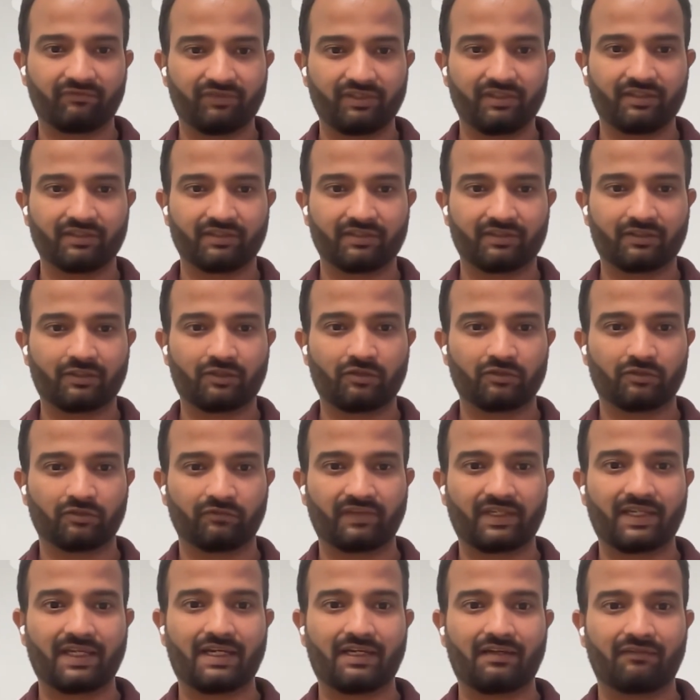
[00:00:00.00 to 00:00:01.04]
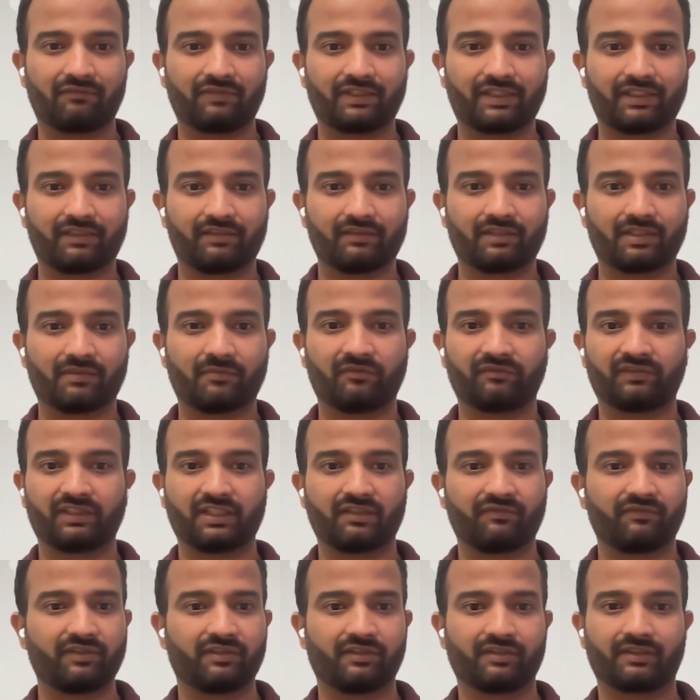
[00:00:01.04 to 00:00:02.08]
features now. So we have like some of these
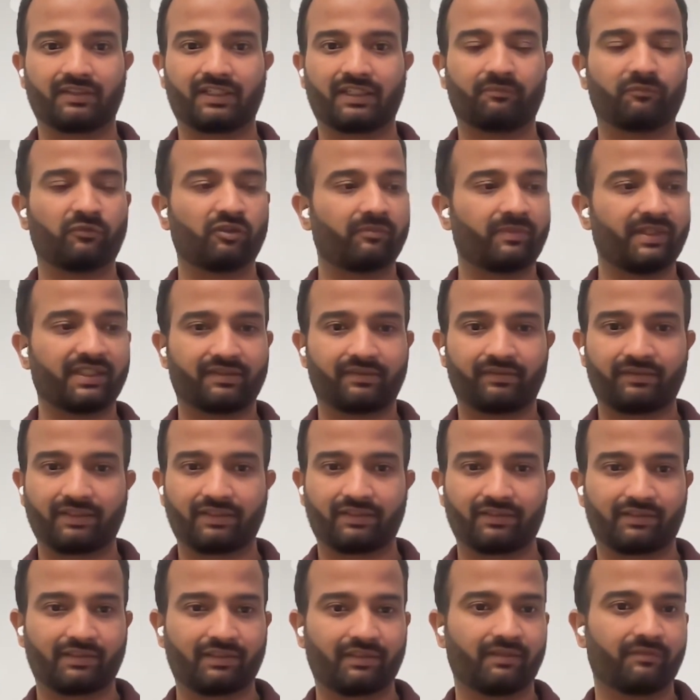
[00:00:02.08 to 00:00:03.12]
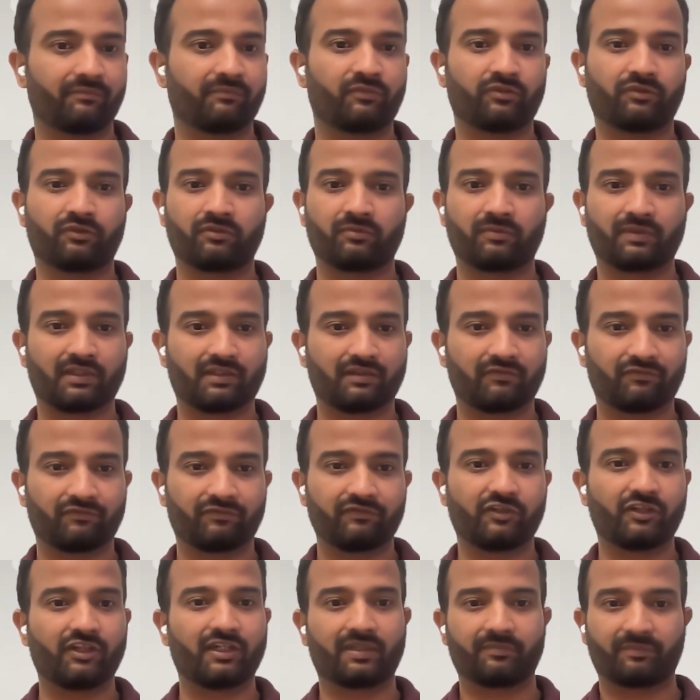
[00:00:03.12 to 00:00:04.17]
features like pull-based indexing, Protobuf,
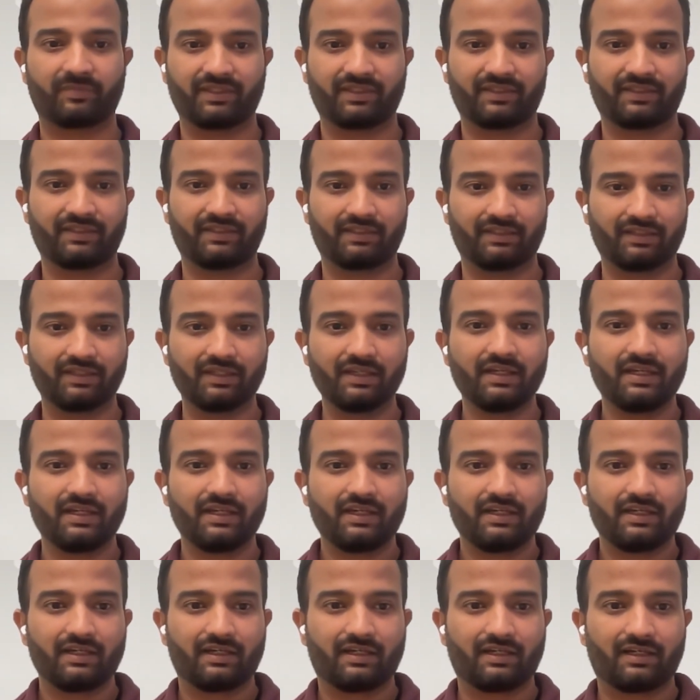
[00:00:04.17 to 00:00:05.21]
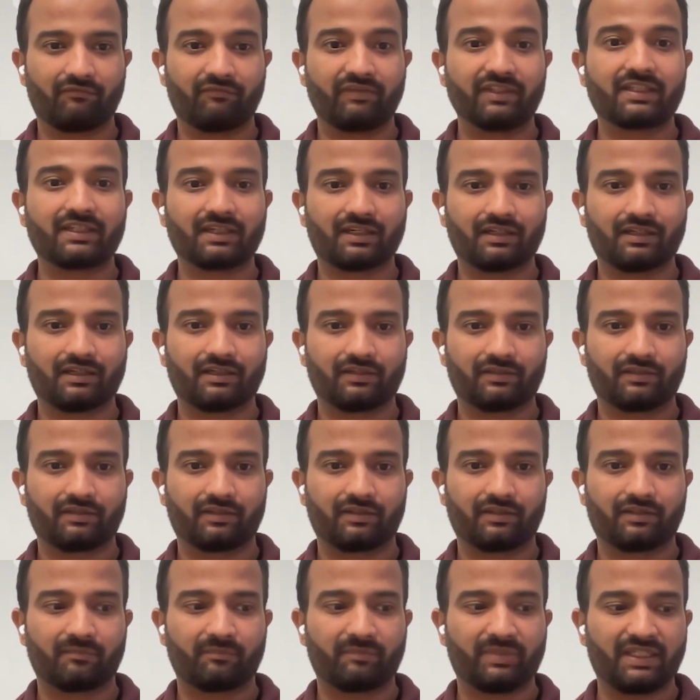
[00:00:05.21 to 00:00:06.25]
gRPC, which
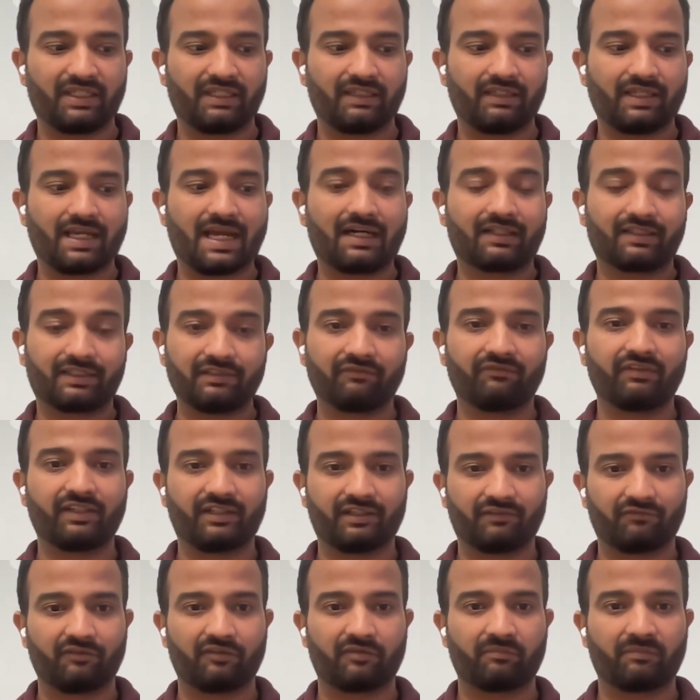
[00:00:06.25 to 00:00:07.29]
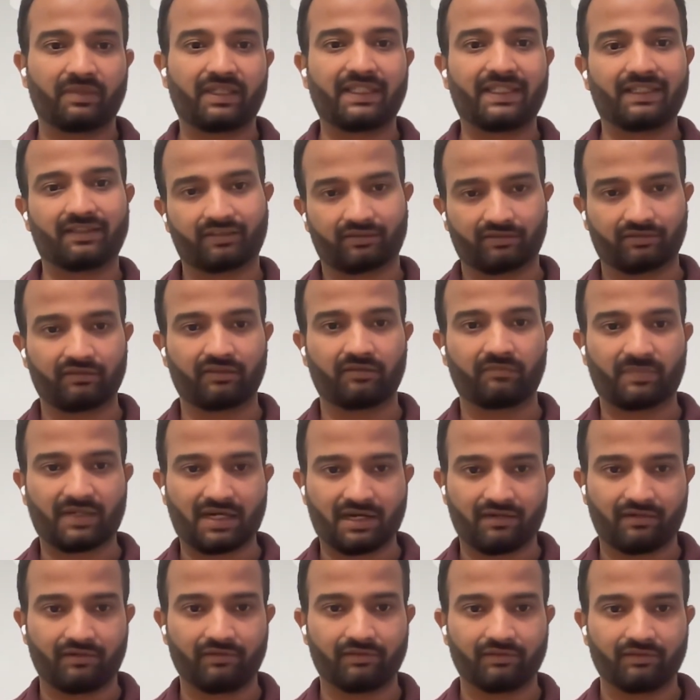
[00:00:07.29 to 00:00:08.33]
are being actively developed by external
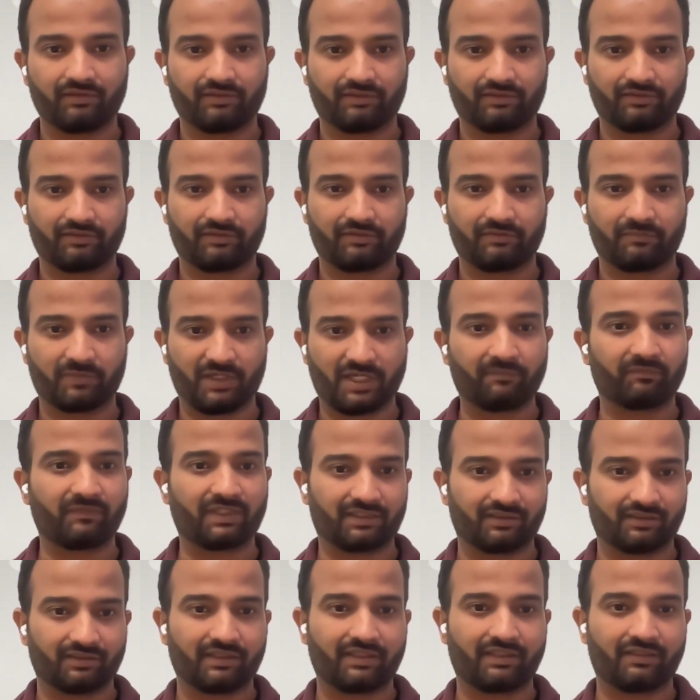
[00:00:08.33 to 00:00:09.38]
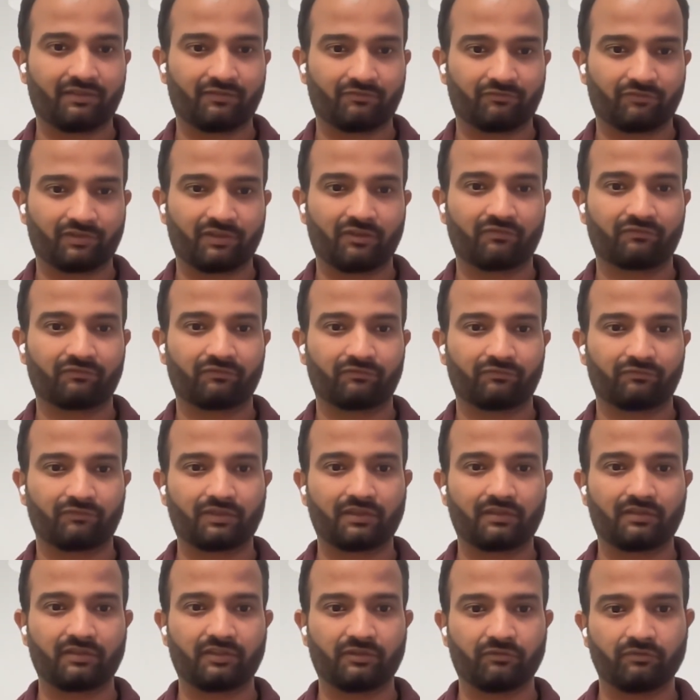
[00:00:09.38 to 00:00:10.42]
partners. So yeah, that's kind of one of
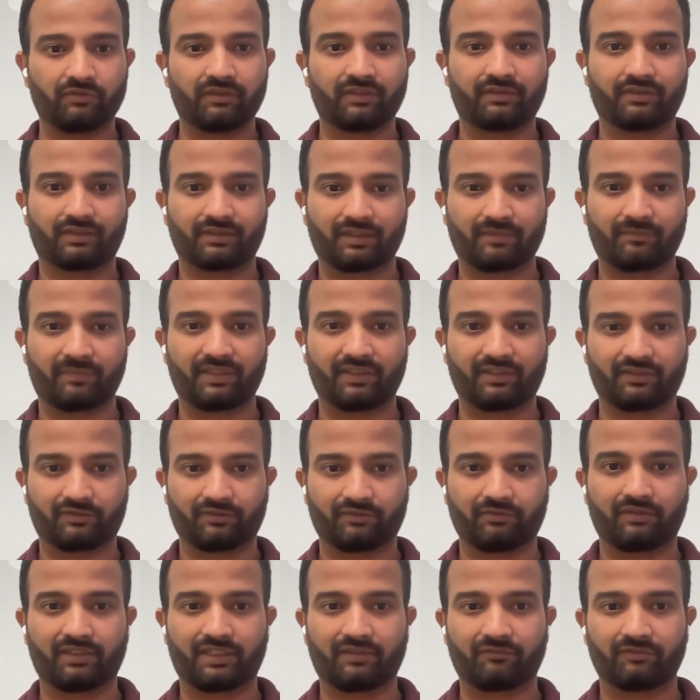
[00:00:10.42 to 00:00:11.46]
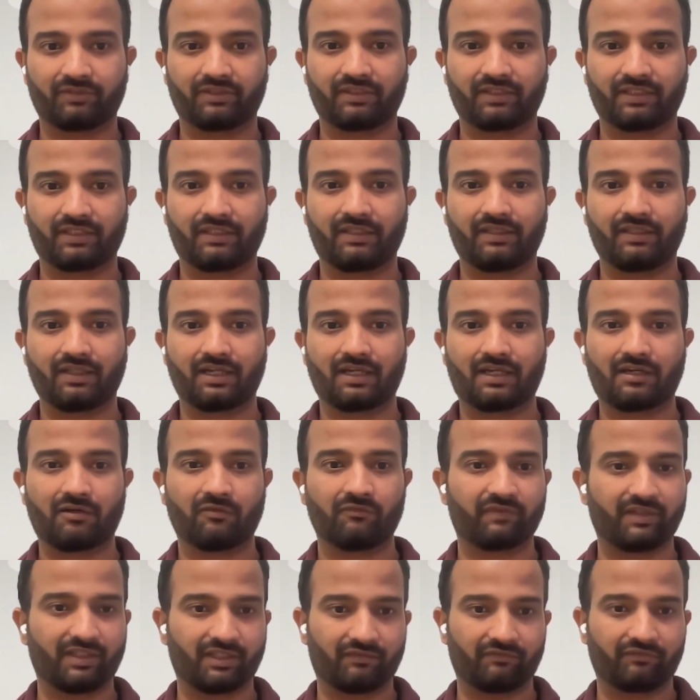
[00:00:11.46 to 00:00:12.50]
a huge stepping stone. I would see how
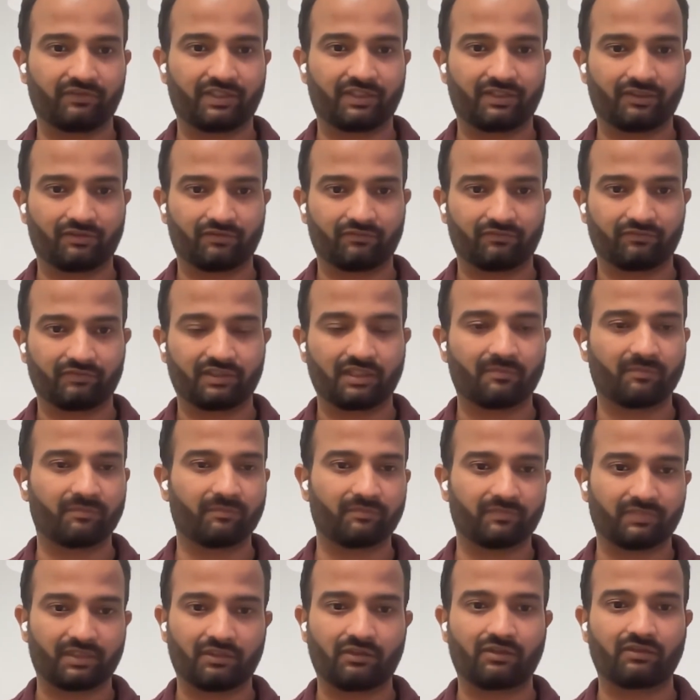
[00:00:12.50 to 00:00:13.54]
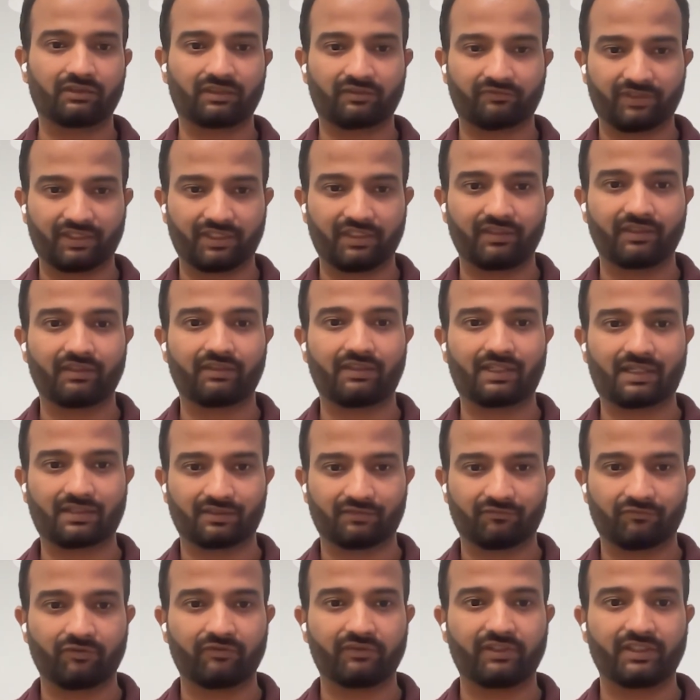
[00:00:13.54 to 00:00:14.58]
we have kind of come along the way in the
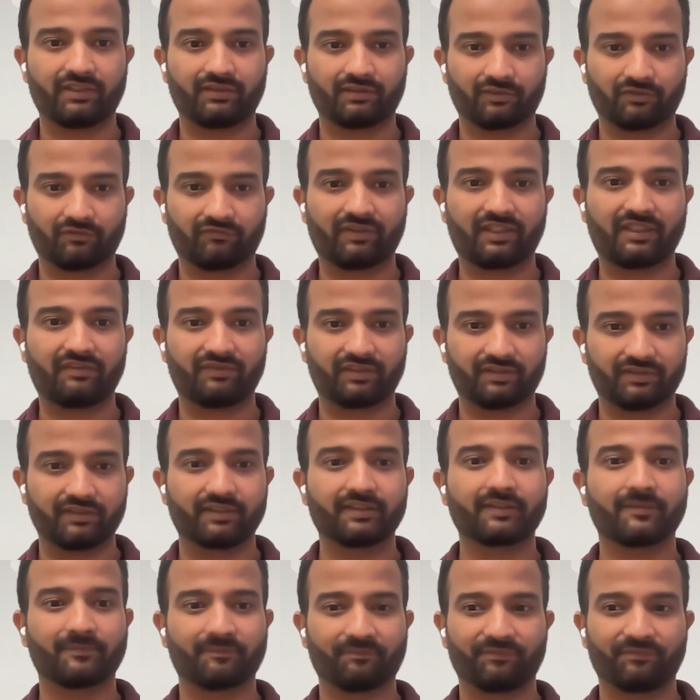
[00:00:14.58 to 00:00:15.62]
last 4 years or 5 years.